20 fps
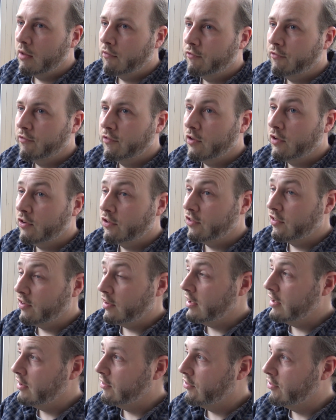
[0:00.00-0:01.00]
first
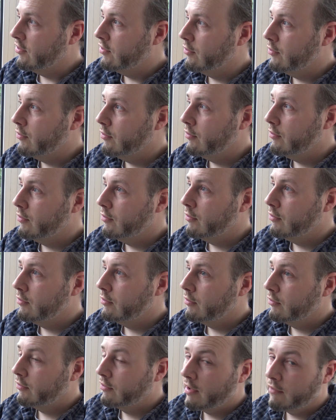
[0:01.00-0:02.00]

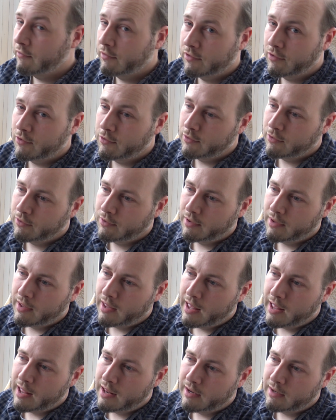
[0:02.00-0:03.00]
into Tavistock
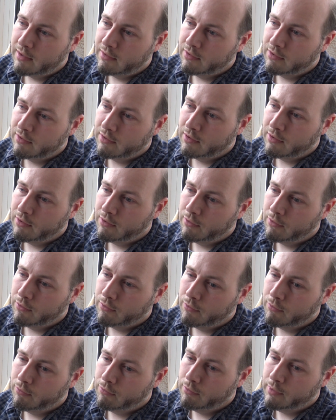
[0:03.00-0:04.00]
and
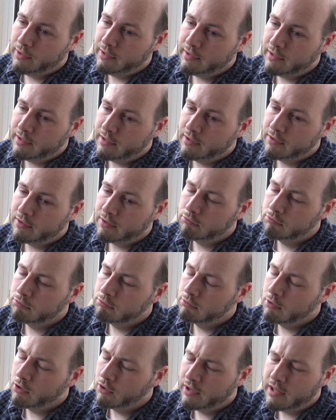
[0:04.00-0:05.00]
we did
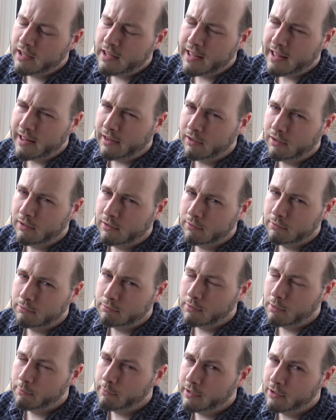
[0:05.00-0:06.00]
Rocky Hill
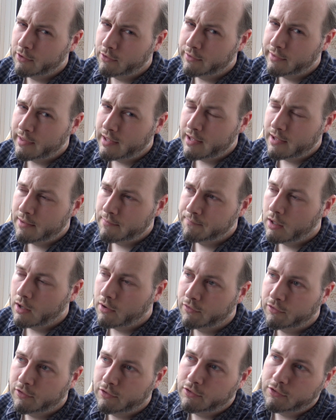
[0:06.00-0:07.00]
when we got there
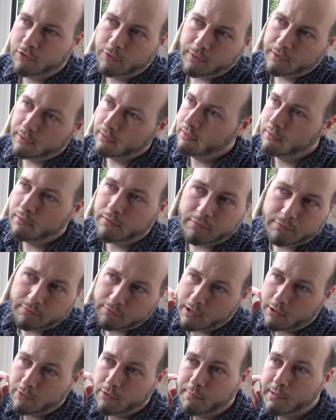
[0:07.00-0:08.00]
after doing the
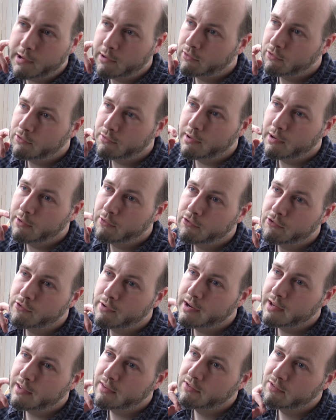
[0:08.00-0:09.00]
roundabouts around
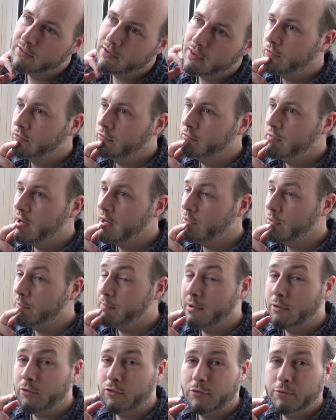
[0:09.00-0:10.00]
Drake's.
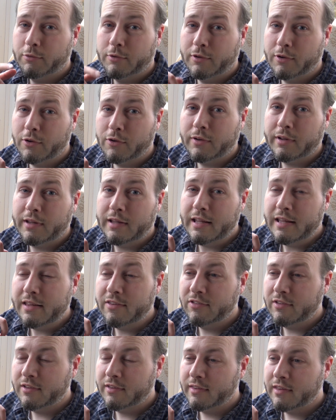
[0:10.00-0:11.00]
Roundabouts were a lot
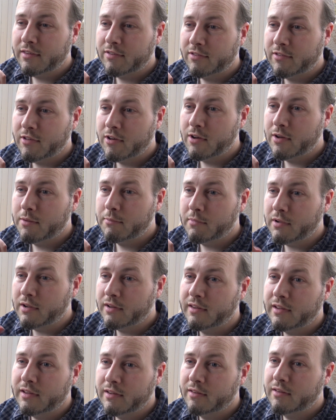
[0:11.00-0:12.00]
easier this time.
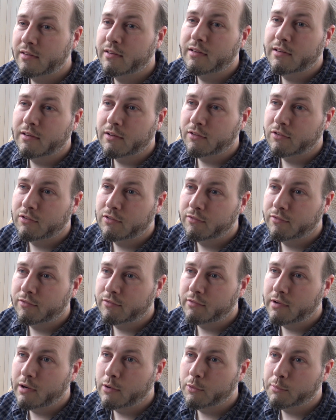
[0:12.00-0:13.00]
I did lots
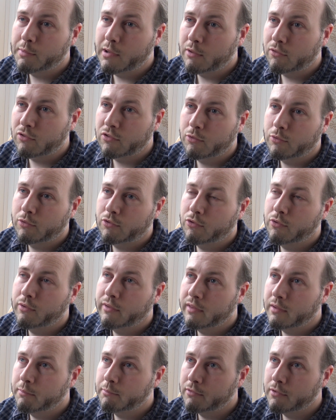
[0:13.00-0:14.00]
of roundabouts. I was
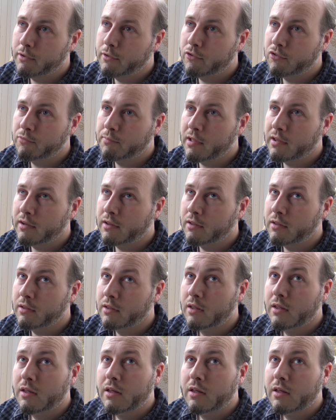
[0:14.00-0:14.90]
doing the approach better.